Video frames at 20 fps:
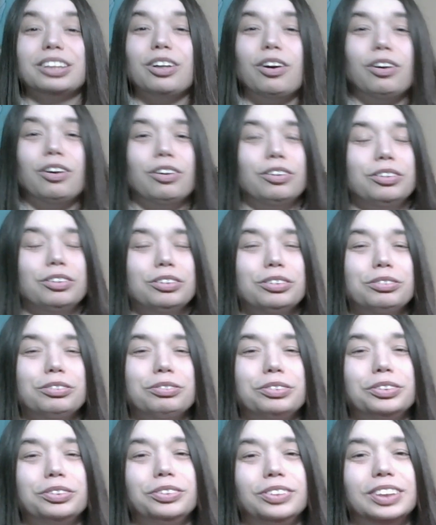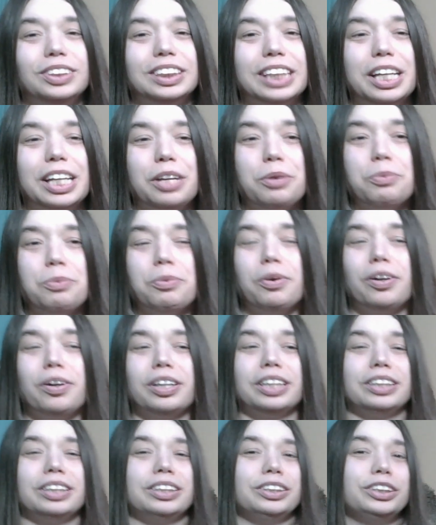all the foods that you want,
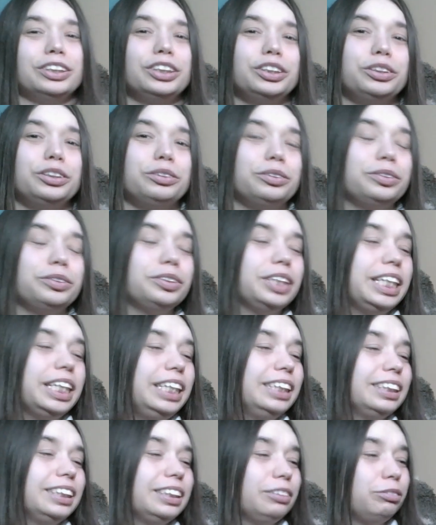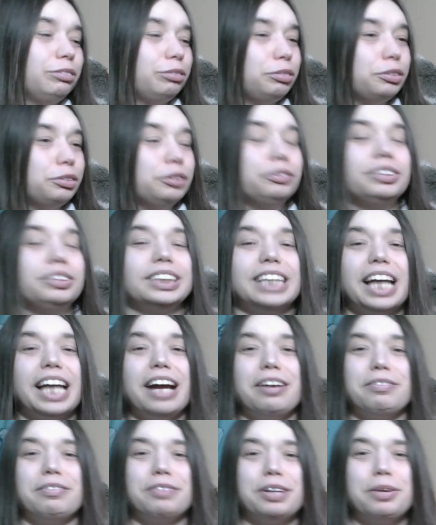and there's trees and fruits
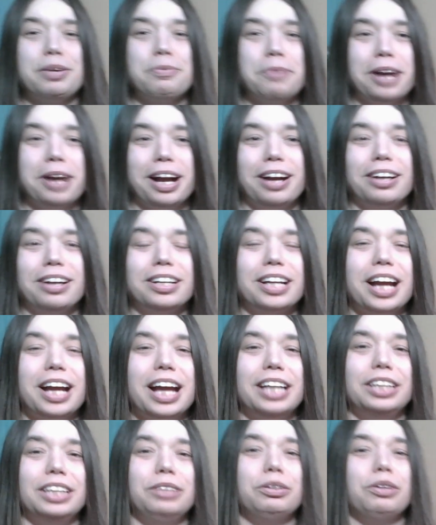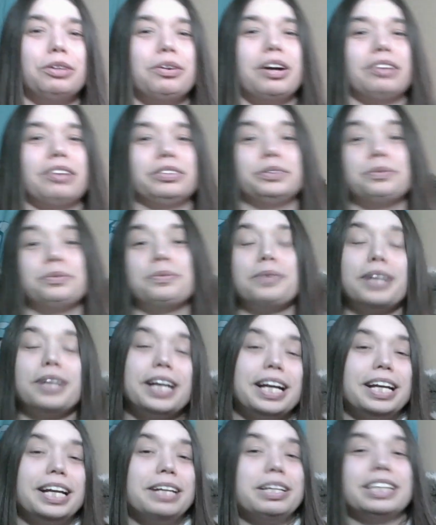everywhere, and you don't have to
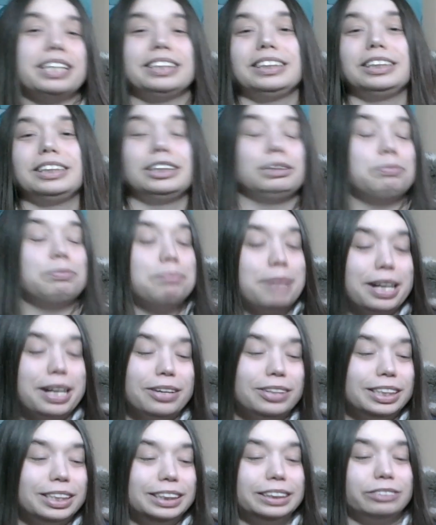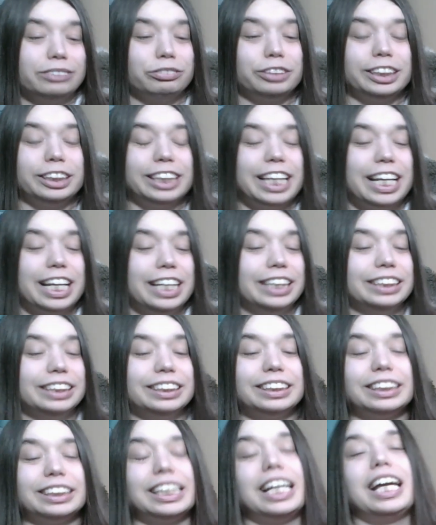worry because there's berries for
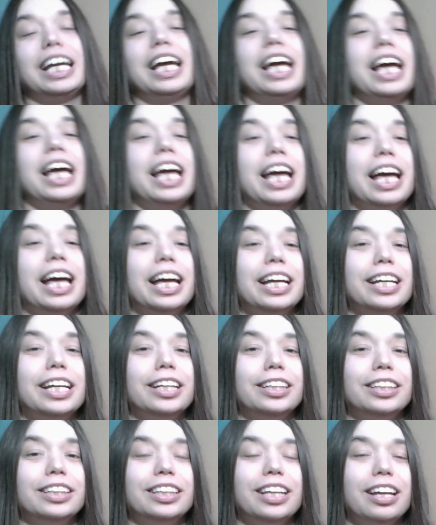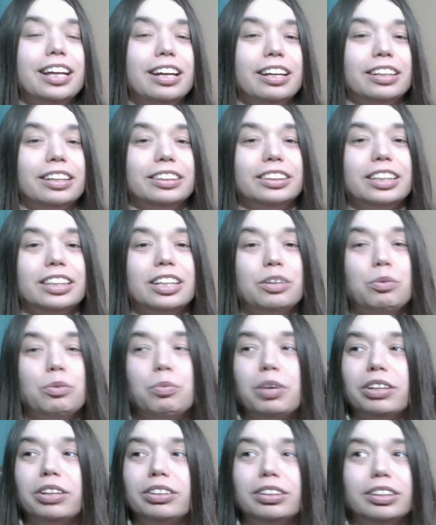days. And yeah,
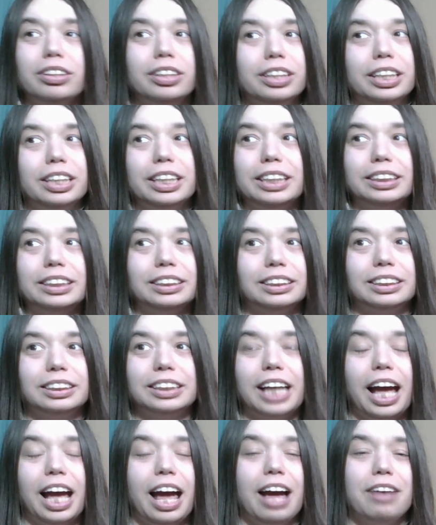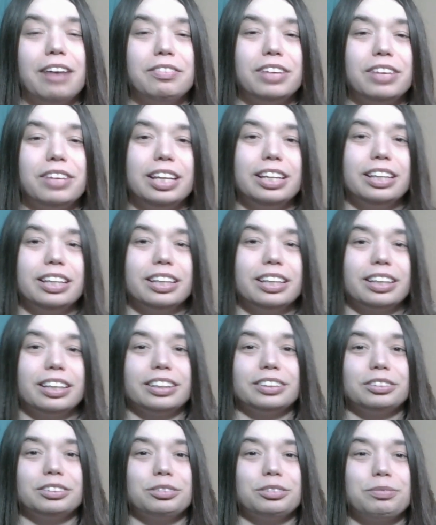whether it's having,
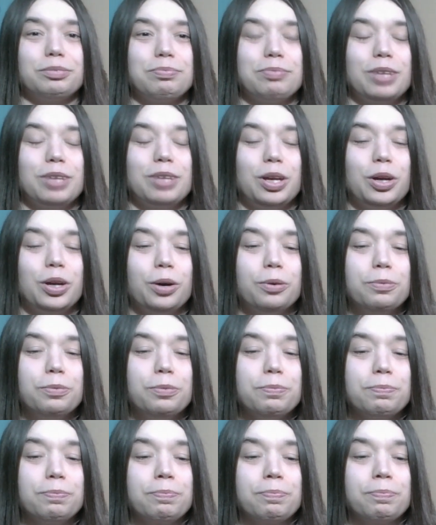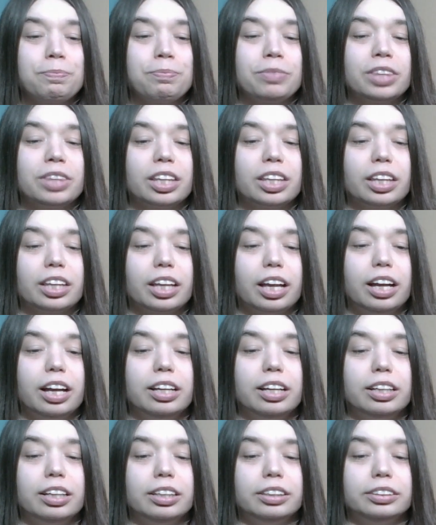you know,
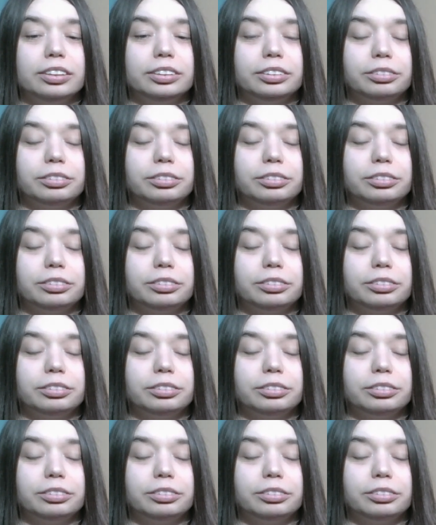I